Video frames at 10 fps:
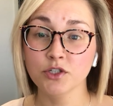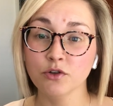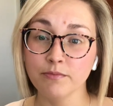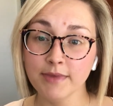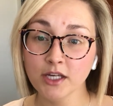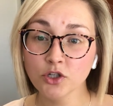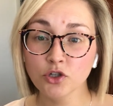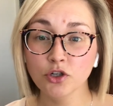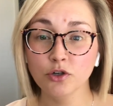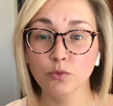So make sure
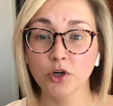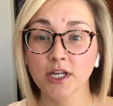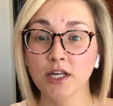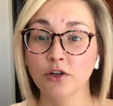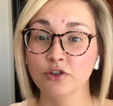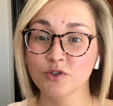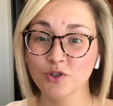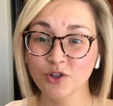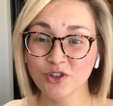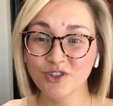you're working your
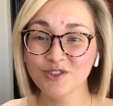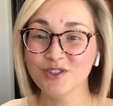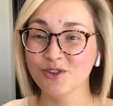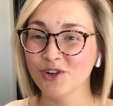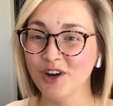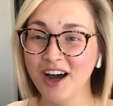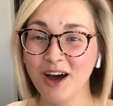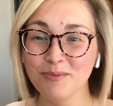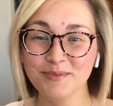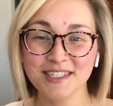circles or your
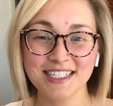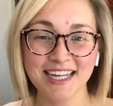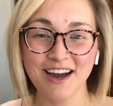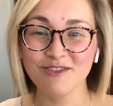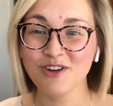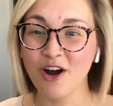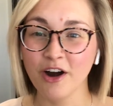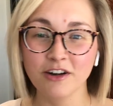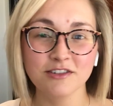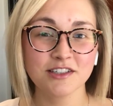up, down,
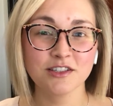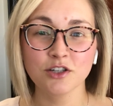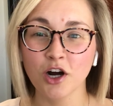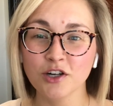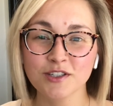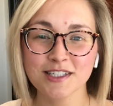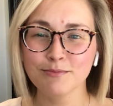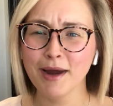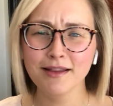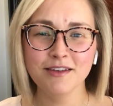hearts, stars,
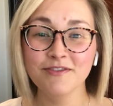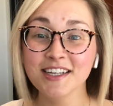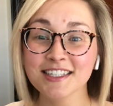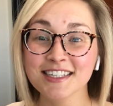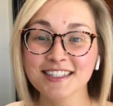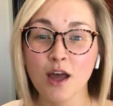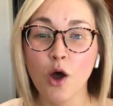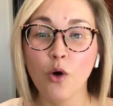smiley faces,